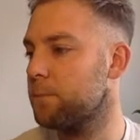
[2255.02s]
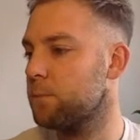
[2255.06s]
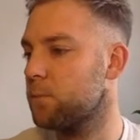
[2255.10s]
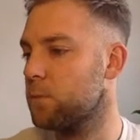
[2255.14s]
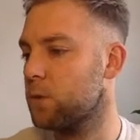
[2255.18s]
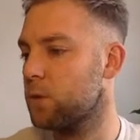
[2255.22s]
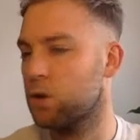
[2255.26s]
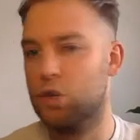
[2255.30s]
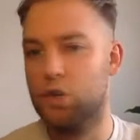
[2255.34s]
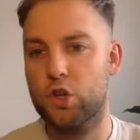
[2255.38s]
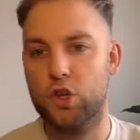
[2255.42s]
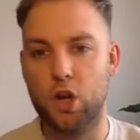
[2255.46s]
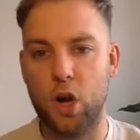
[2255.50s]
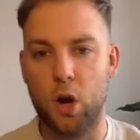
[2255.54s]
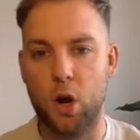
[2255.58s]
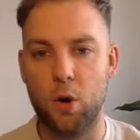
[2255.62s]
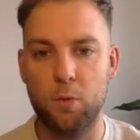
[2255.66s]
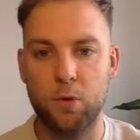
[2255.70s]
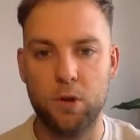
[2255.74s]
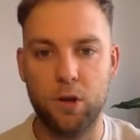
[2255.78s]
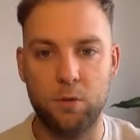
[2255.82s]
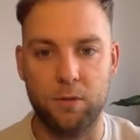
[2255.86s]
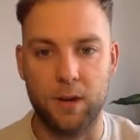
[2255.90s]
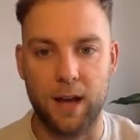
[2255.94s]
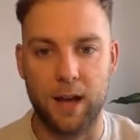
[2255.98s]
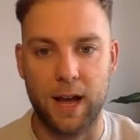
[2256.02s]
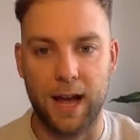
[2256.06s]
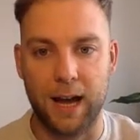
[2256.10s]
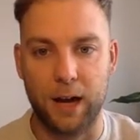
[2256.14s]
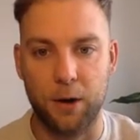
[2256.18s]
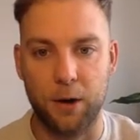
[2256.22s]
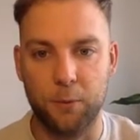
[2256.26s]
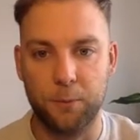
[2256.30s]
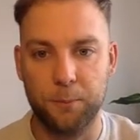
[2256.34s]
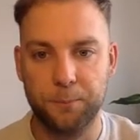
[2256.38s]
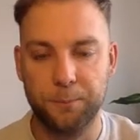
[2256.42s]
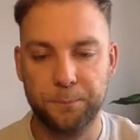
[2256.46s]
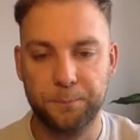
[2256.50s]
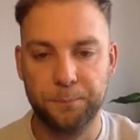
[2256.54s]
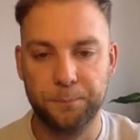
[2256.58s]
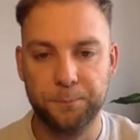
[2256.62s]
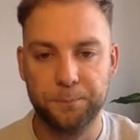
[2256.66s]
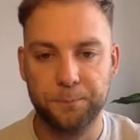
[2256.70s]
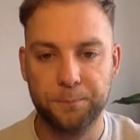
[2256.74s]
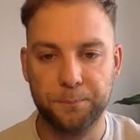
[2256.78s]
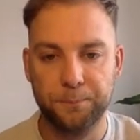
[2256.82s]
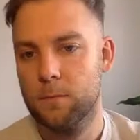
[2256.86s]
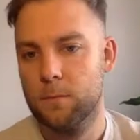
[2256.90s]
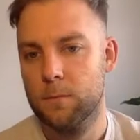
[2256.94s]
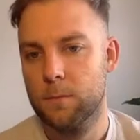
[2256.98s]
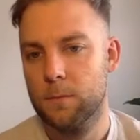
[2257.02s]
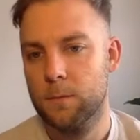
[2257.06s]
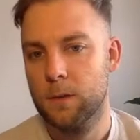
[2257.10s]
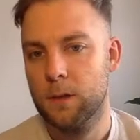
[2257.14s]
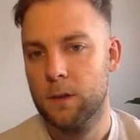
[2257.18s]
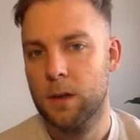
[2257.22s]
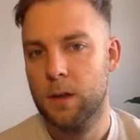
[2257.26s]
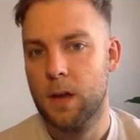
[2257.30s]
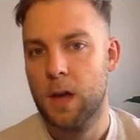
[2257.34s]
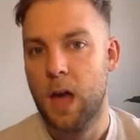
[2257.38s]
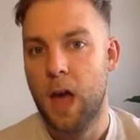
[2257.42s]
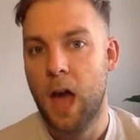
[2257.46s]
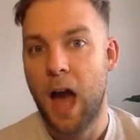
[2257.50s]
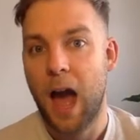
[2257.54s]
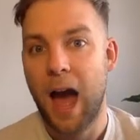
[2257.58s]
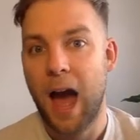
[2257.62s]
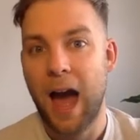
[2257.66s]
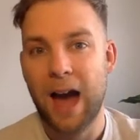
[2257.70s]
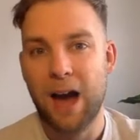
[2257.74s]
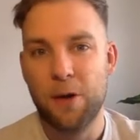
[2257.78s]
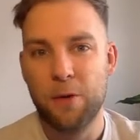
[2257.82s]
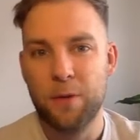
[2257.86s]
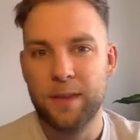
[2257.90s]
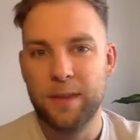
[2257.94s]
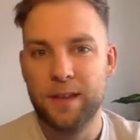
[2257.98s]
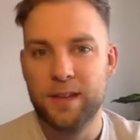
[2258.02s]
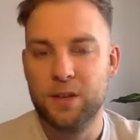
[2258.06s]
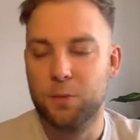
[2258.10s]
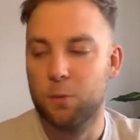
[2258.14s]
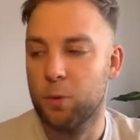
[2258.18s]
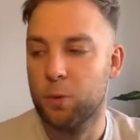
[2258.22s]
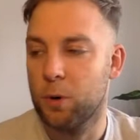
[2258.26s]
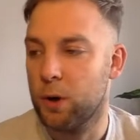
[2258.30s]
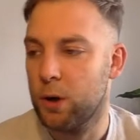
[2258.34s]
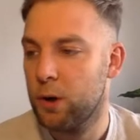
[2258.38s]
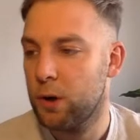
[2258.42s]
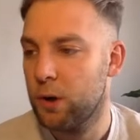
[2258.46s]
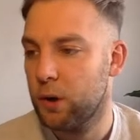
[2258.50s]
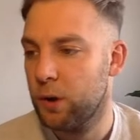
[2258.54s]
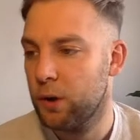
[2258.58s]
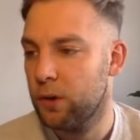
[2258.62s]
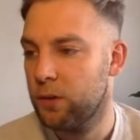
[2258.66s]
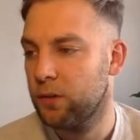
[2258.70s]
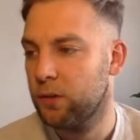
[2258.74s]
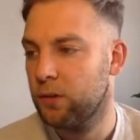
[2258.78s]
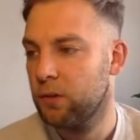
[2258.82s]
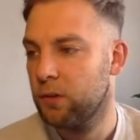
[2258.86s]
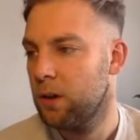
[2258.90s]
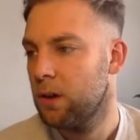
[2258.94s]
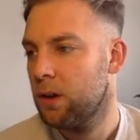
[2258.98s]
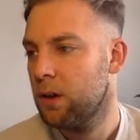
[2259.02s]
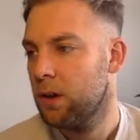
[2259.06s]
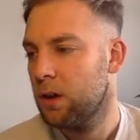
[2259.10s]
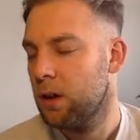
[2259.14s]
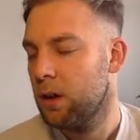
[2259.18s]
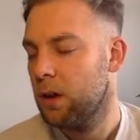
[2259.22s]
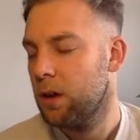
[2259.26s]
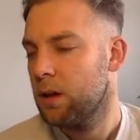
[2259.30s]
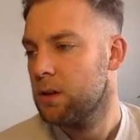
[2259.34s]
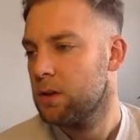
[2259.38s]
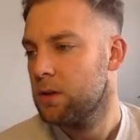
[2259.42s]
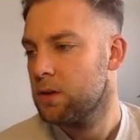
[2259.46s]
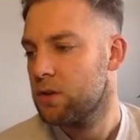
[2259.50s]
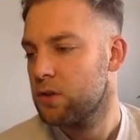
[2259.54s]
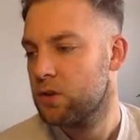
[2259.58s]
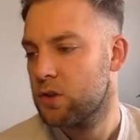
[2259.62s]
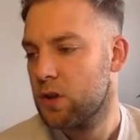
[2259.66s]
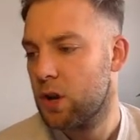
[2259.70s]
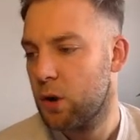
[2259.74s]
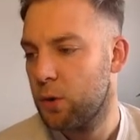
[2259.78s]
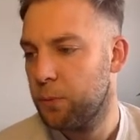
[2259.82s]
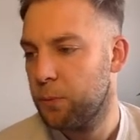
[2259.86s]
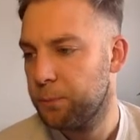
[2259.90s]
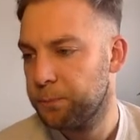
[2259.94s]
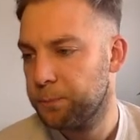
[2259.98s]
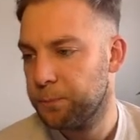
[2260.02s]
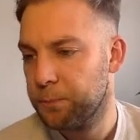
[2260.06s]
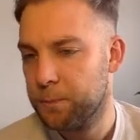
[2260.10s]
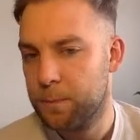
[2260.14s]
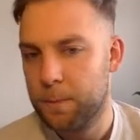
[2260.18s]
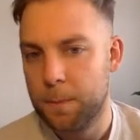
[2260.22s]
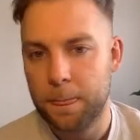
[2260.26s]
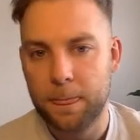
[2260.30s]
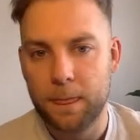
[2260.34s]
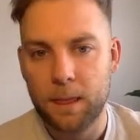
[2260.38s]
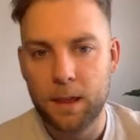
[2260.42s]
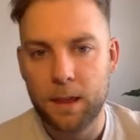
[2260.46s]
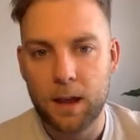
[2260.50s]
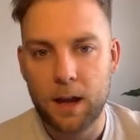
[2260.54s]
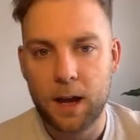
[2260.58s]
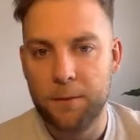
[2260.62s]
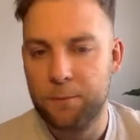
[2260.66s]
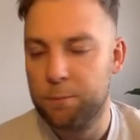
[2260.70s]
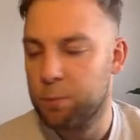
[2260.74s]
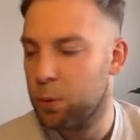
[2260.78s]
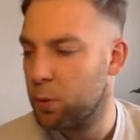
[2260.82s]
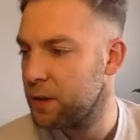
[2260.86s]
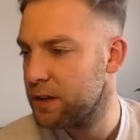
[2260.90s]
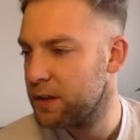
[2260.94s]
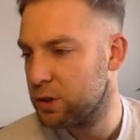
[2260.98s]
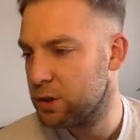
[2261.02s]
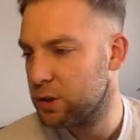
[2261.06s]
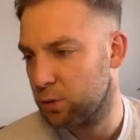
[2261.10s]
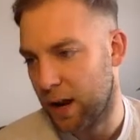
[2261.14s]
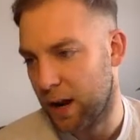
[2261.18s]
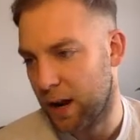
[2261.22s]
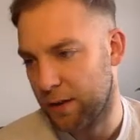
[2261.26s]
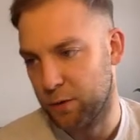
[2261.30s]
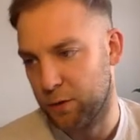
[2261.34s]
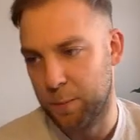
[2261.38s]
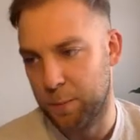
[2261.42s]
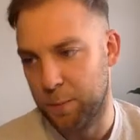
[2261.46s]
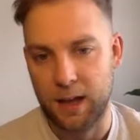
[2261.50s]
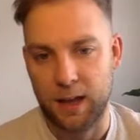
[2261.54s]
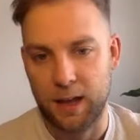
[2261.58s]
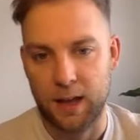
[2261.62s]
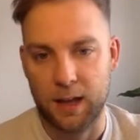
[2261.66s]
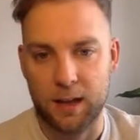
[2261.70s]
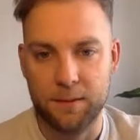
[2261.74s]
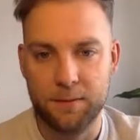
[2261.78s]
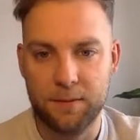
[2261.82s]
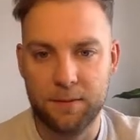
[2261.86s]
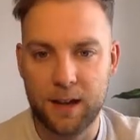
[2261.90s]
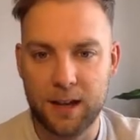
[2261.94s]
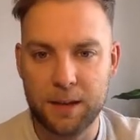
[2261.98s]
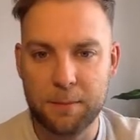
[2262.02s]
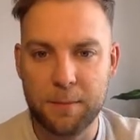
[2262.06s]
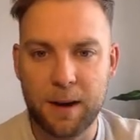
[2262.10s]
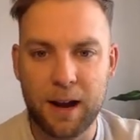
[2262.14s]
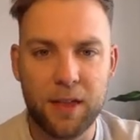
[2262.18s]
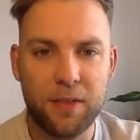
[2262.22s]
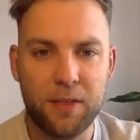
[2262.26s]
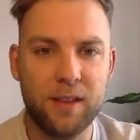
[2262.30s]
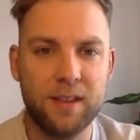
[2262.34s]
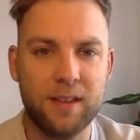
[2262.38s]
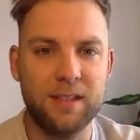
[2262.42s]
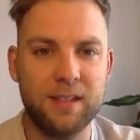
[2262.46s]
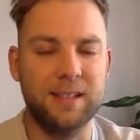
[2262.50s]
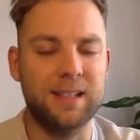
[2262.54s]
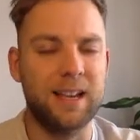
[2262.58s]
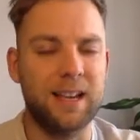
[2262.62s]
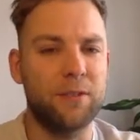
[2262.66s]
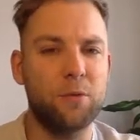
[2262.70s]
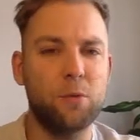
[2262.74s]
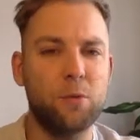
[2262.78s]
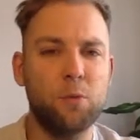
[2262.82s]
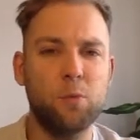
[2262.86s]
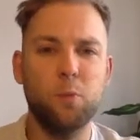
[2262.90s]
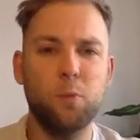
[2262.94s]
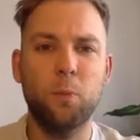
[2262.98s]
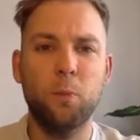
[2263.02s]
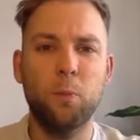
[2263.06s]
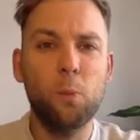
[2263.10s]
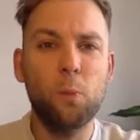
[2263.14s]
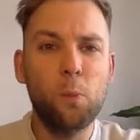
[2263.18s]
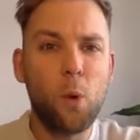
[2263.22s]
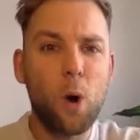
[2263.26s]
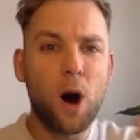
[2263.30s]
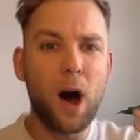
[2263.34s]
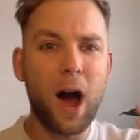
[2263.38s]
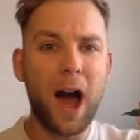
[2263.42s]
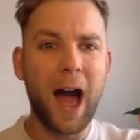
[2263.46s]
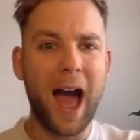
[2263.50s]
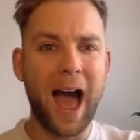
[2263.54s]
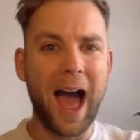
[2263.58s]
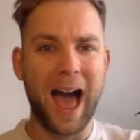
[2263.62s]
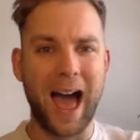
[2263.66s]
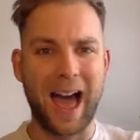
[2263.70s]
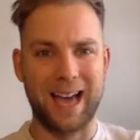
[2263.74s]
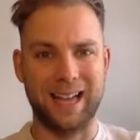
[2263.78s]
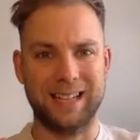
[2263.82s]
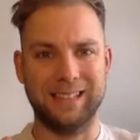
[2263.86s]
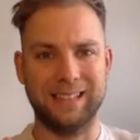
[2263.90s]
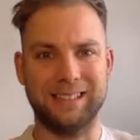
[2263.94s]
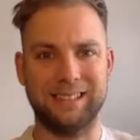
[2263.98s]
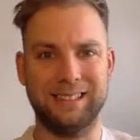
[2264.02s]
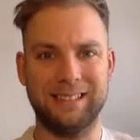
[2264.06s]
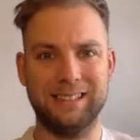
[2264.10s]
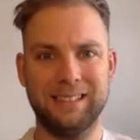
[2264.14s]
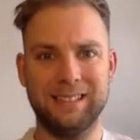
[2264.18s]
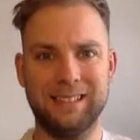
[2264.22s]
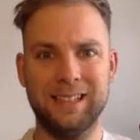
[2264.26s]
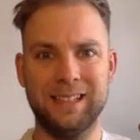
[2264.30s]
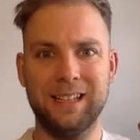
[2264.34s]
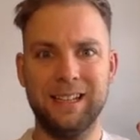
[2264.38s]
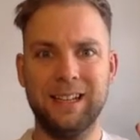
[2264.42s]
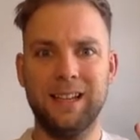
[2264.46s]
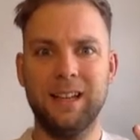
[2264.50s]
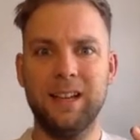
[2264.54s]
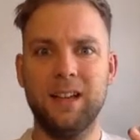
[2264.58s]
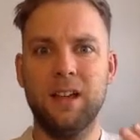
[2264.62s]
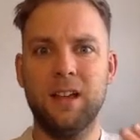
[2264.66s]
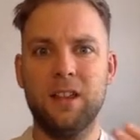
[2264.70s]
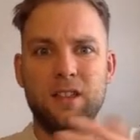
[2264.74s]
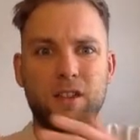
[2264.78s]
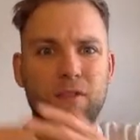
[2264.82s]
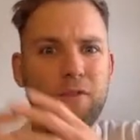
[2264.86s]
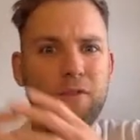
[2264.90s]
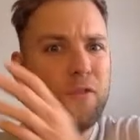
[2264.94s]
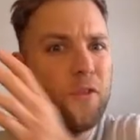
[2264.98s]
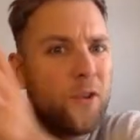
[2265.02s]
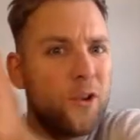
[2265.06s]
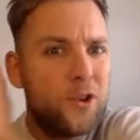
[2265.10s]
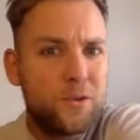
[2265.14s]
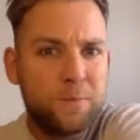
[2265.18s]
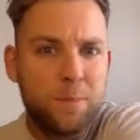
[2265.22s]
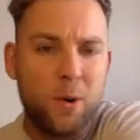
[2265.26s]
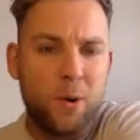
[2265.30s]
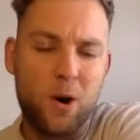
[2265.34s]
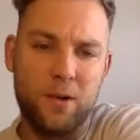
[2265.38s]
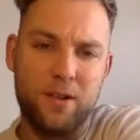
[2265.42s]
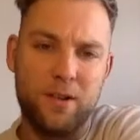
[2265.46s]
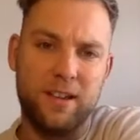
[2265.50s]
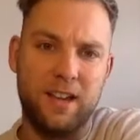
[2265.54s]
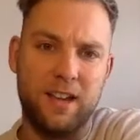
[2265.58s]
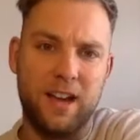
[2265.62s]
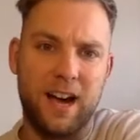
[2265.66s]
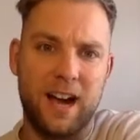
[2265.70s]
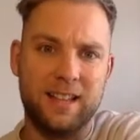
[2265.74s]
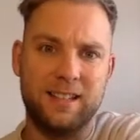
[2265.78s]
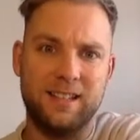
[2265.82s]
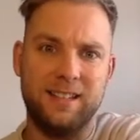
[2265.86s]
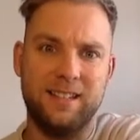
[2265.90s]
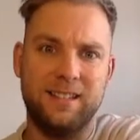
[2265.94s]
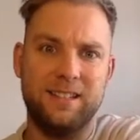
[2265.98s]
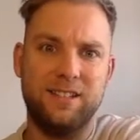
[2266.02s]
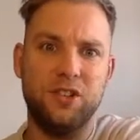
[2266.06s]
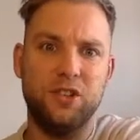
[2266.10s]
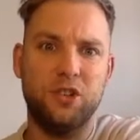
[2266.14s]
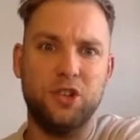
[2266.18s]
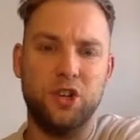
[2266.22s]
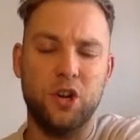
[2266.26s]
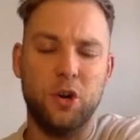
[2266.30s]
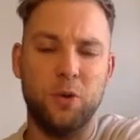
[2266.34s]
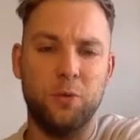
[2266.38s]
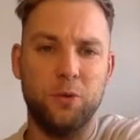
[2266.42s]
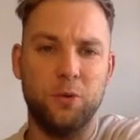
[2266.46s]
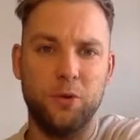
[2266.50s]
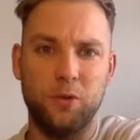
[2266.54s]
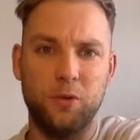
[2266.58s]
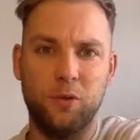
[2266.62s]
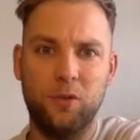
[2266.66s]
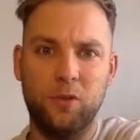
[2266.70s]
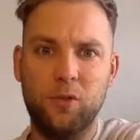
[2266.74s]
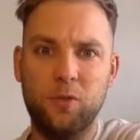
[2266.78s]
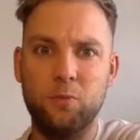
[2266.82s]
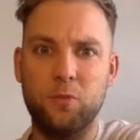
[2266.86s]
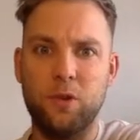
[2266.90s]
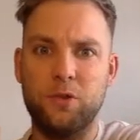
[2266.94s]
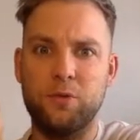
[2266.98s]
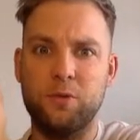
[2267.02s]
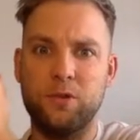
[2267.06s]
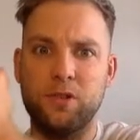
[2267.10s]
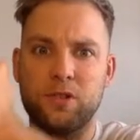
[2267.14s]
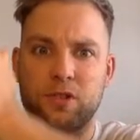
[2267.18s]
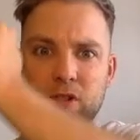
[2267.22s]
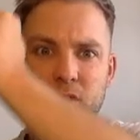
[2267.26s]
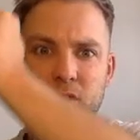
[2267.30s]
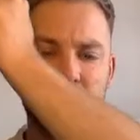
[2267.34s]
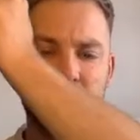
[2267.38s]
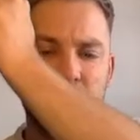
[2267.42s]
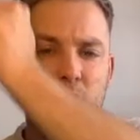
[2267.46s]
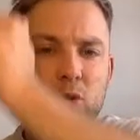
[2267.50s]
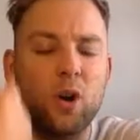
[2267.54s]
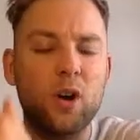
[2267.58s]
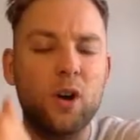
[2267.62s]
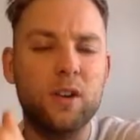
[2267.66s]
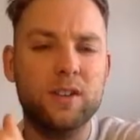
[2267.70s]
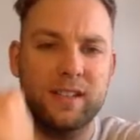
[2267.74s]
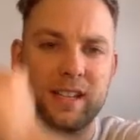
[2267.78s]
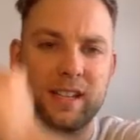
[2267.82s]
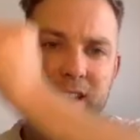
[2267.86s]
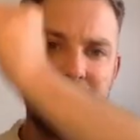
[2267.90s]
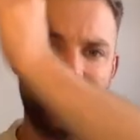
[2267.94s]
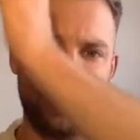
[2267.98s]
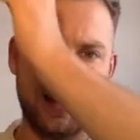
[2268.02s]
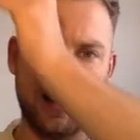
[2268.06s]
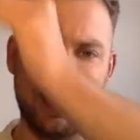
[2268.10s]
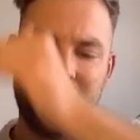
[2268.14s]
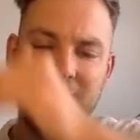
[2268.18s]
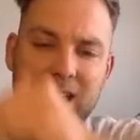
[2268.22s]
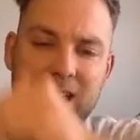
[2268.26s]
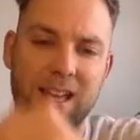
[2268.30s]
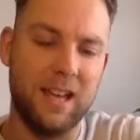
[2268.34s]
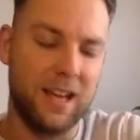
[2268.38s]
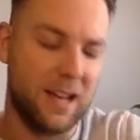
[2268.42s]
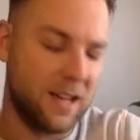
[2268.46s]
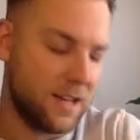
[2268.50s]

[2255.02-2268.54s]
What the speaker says: show you now how this works. So I've put this graph up here. Now you might think to yourself, well, what has the first part that you showed us, which was crossing the